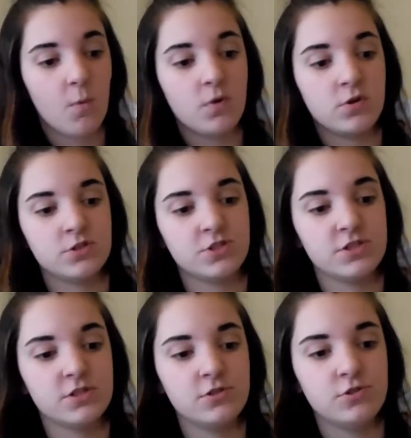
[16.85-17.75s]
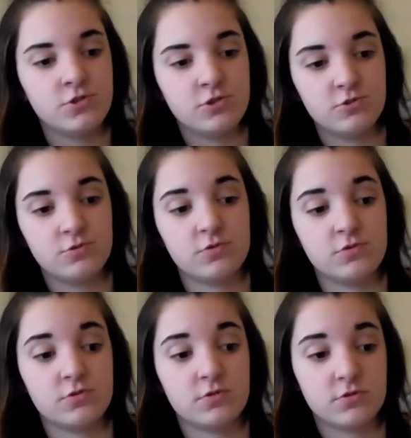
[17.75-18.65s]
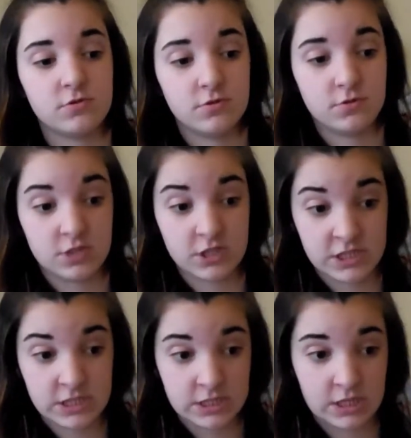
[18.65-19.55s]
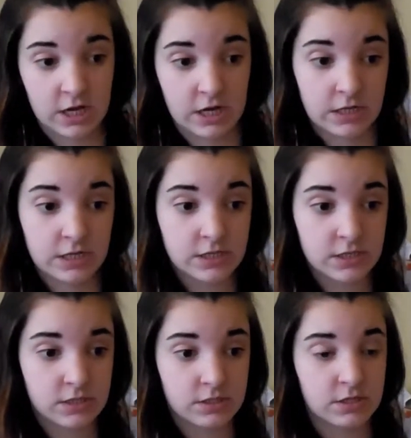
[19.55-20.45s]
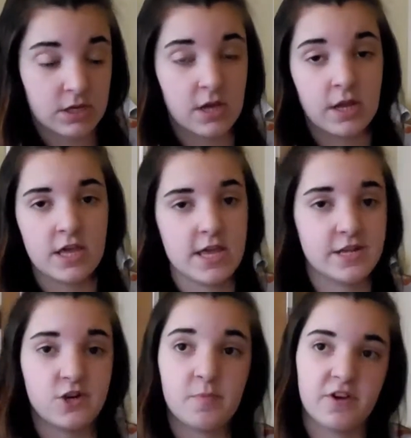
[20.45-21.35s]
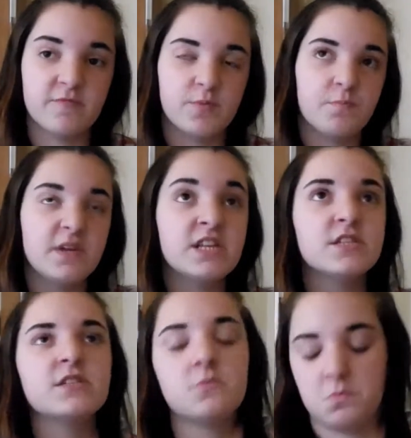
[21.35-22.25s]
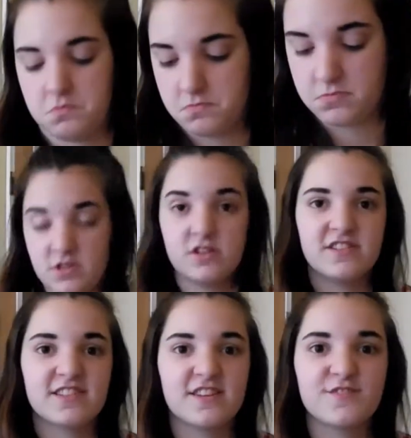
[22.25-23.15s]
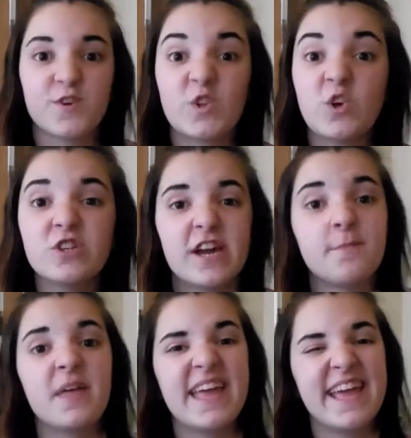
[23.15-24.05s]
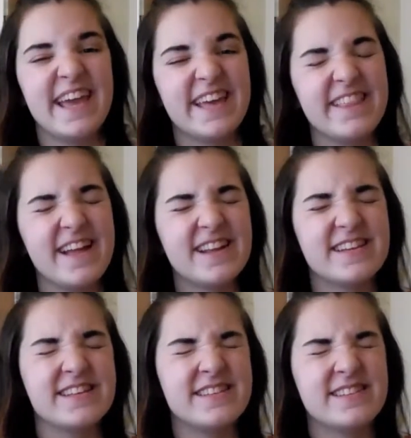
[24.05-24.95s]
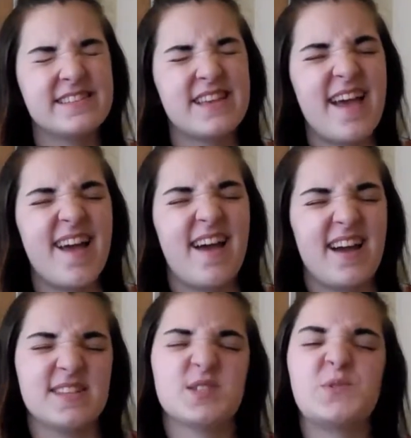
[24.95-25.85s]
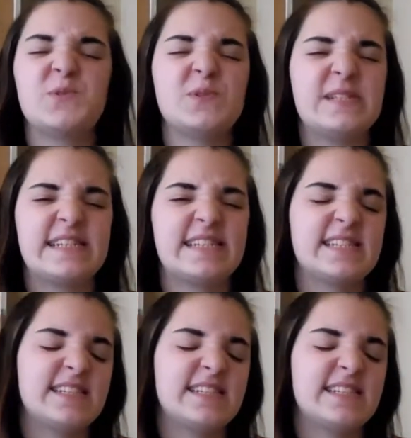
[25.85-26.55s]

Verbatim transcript: I want to discuss a topic I've been meaning to, to discuss for a long time, and that is high school.